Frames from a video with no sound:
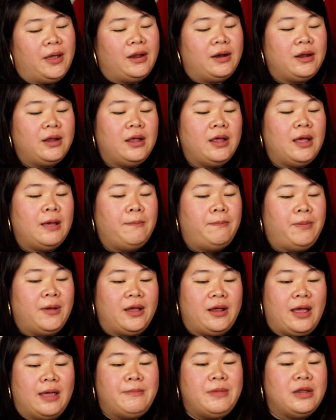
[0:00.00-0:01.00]
yeah, yeah.
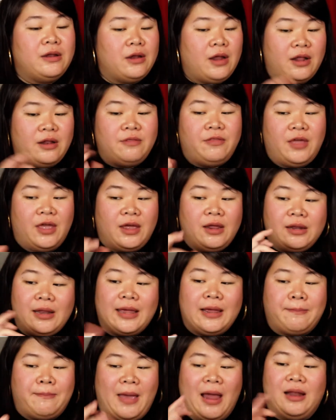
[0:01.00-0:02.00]
but I mean, and they
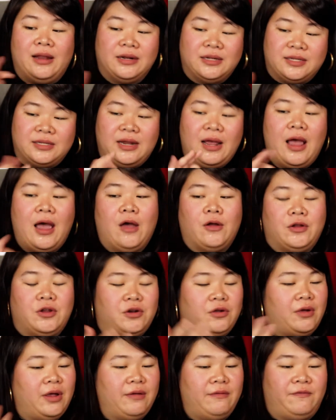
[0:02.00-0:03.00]
like balance it out. You
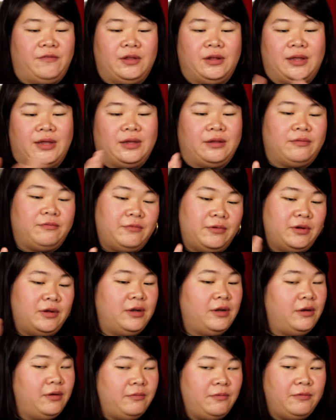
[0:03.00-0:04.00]
know, I feel mm like,
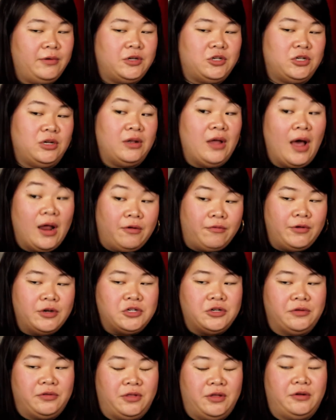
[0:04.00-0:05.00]
and which a lot of
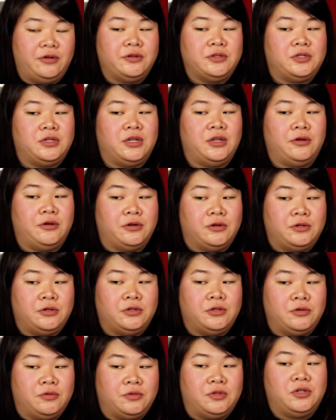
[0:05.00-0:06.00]
regional theaters here
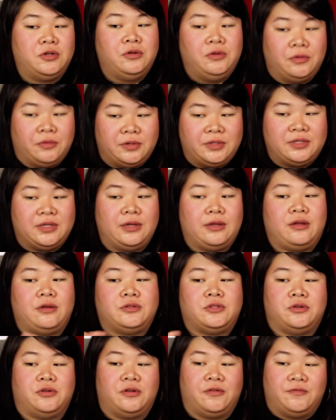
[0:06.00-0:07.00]
do too. It's like
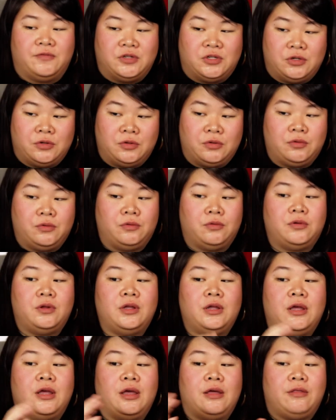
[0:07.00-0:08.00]
sort of do
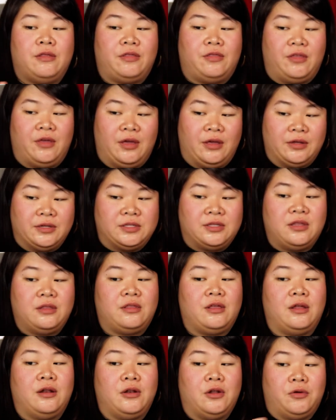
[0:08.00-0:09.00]
the things
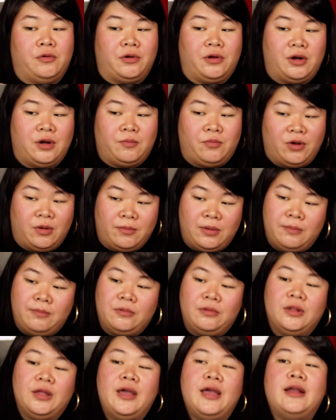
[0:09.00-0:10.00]
that they know are going to bring
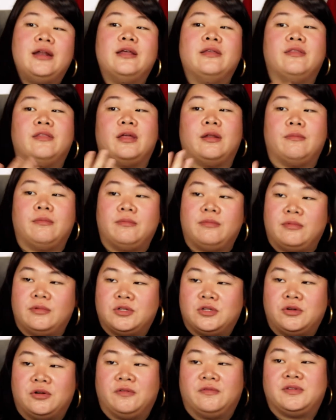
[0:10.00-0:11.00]
people in and then mm-hmm.
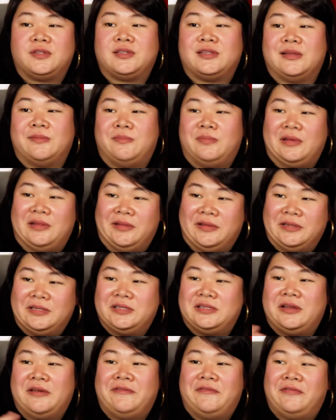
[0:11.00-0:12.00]
sort of slip in the
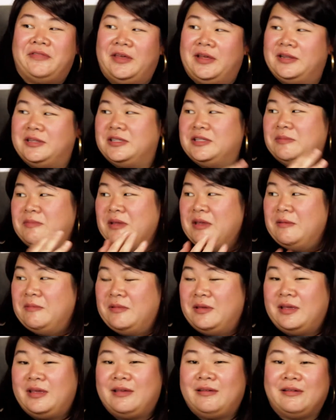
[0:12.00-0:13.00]
stuff that's
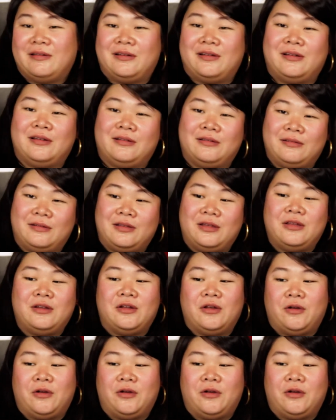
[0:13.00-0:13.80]
maybe going to, you